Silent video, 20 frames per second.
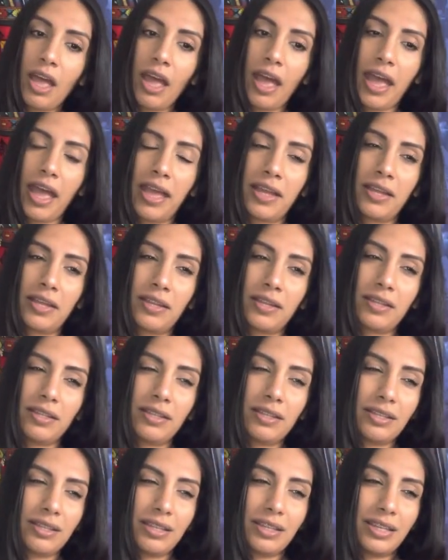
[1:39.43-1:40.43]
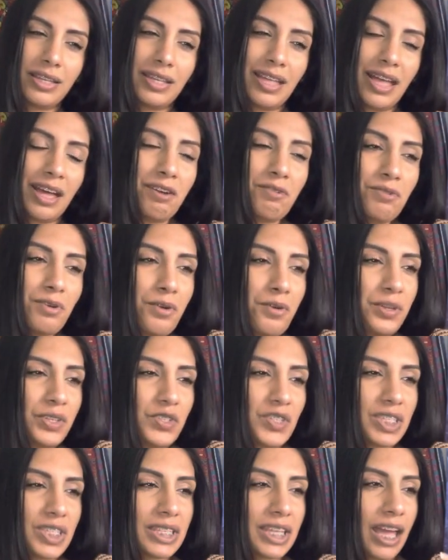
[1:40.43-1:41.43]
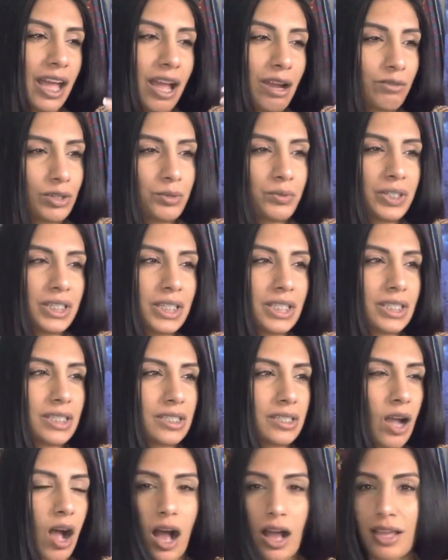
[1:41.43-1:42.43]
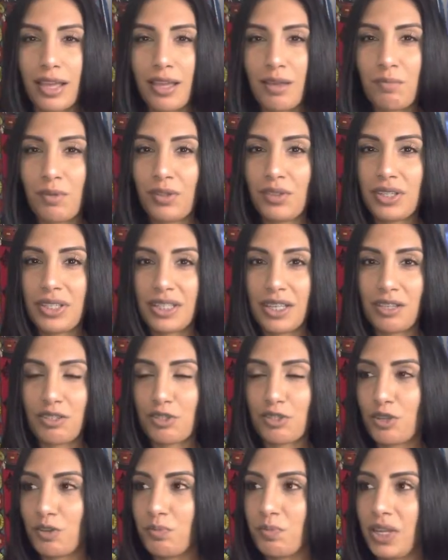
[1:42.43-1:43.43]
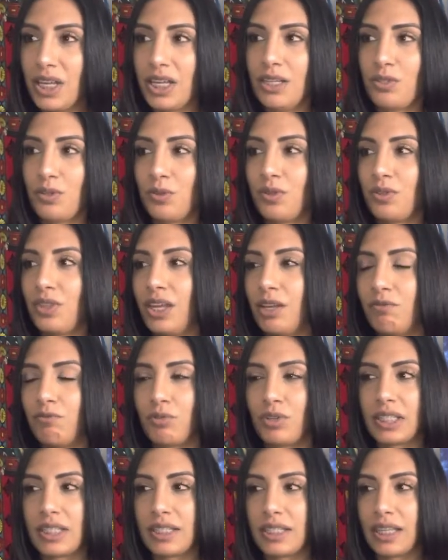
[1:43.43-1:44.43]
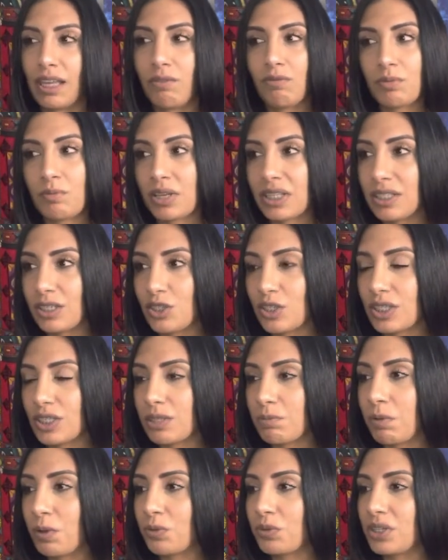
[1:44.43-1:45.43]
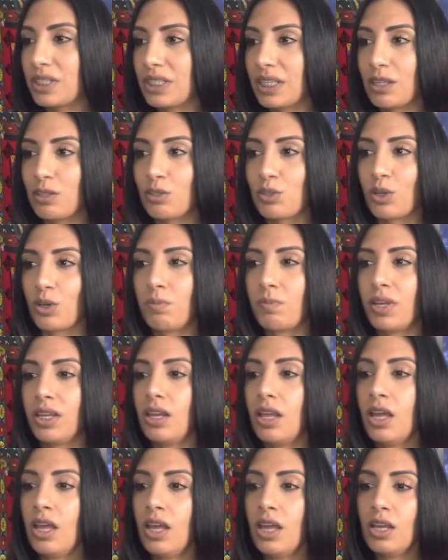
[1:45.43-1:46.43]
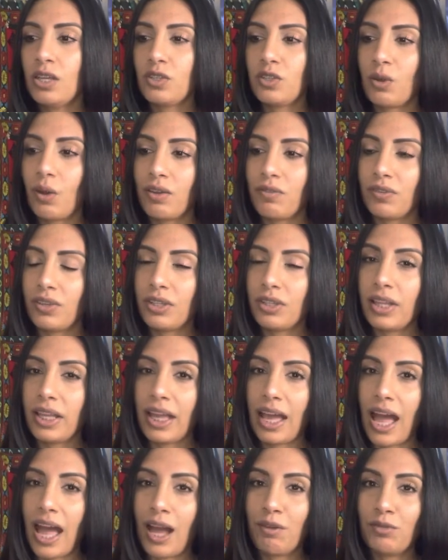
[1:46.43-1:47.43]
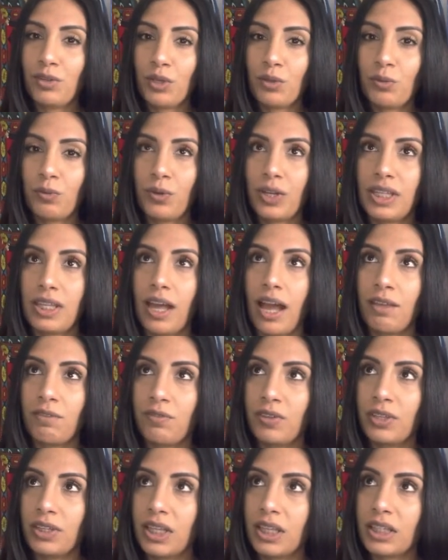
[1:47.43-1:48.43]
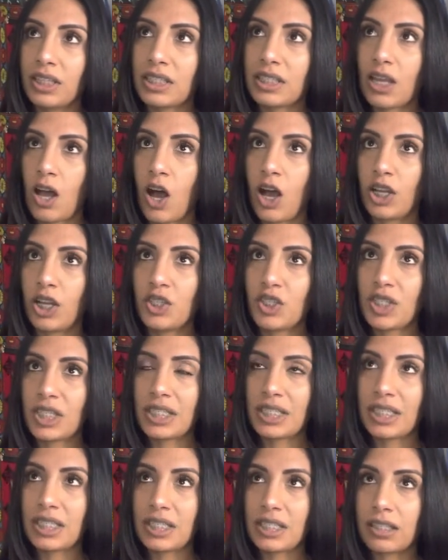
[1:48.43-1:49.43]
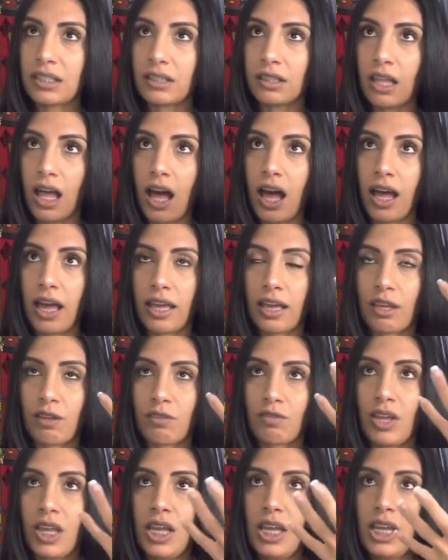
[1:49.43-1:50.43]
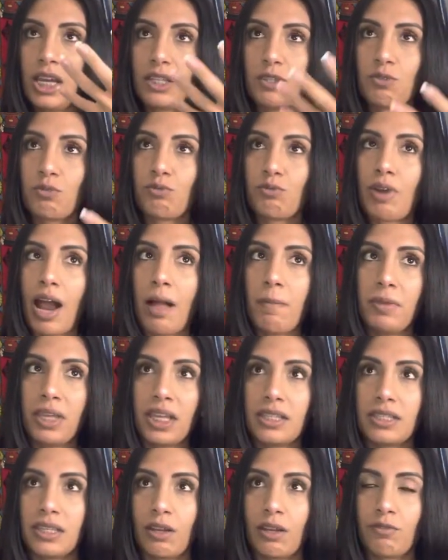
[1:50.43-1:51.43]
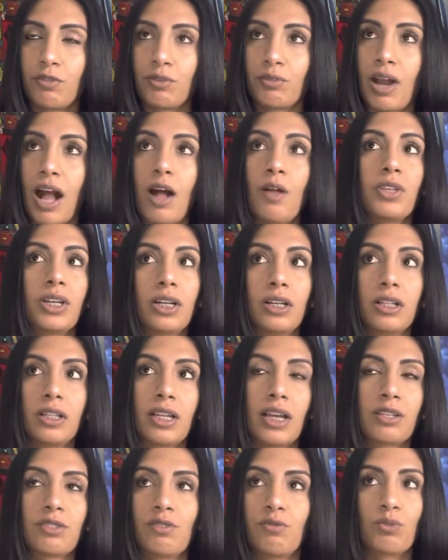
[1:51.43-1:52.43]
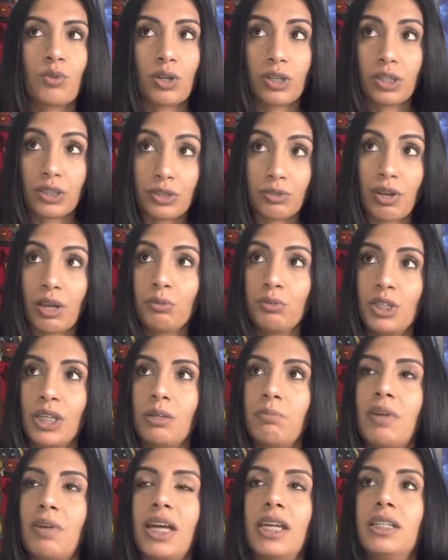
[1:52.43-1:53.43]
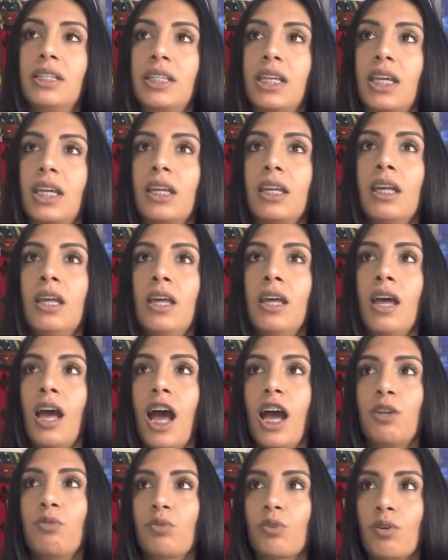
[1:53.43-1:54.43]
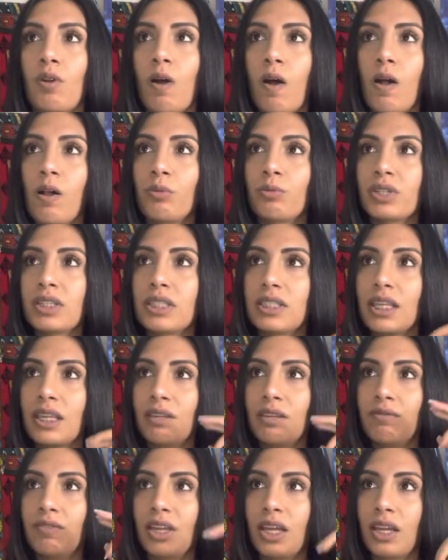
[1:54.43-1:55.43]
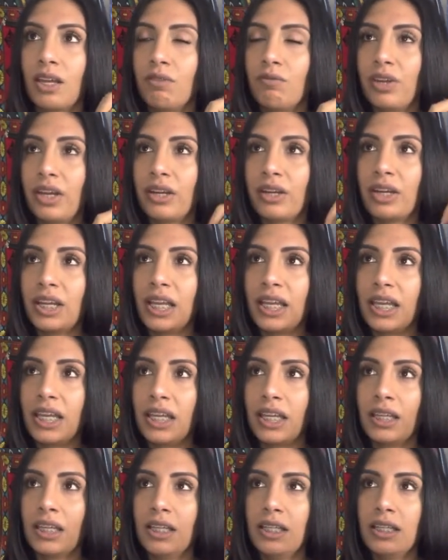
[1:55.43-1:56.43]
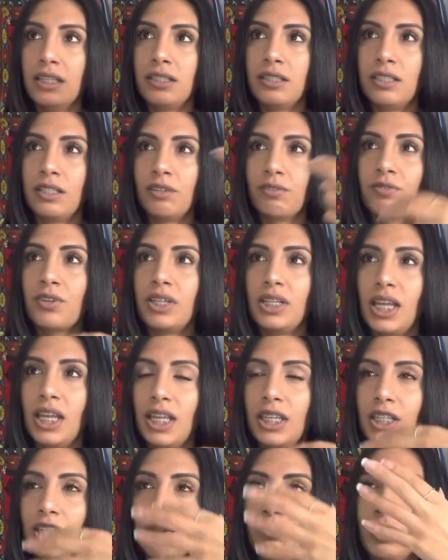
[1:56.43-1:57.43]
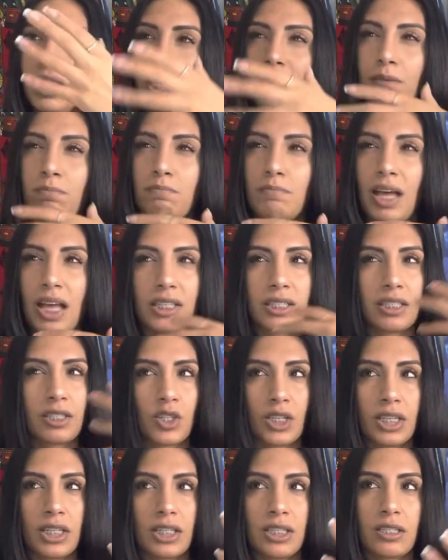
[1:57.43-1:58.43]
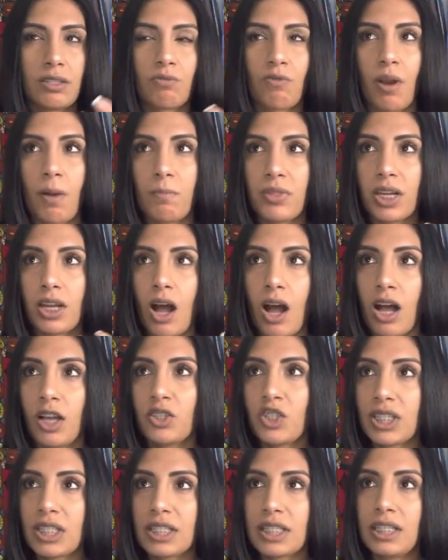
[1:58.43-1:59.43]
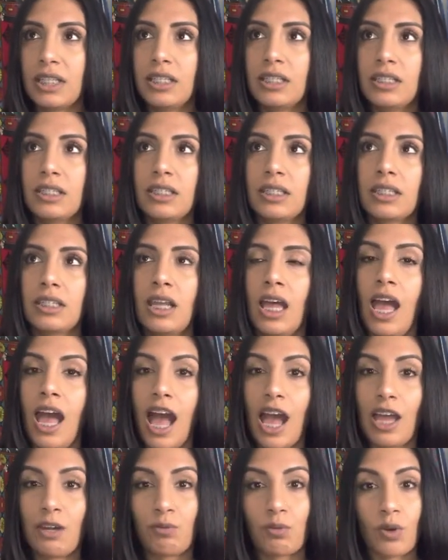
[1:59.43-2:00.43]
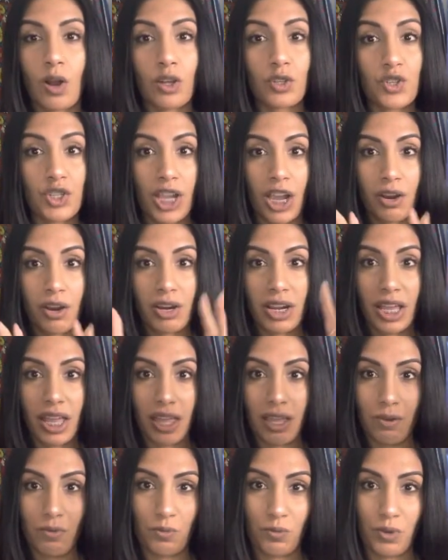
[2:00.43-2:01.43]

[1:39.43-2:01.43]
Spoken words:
and I don't know, it's just like everyone is talking about the sea serpent, or they've received messages about the sea serpent. So I feel like this consciousness is alive, and it's wrapping itself around the collective world, around humanity, and we're all receiving very different and unique messages from the consciousness, and we're all sharing it